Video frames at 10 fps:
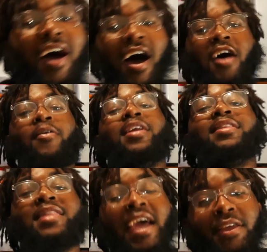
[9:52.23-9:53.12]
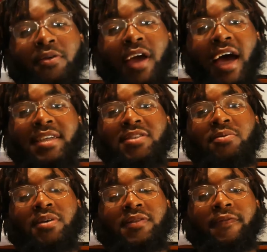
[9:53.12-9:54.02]
Alrighty, thank you guys so
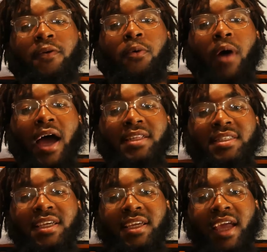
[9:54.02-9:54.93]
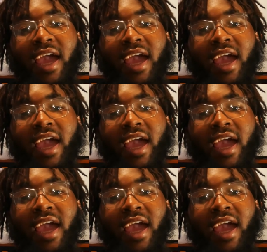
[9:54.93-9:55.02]
much for watching,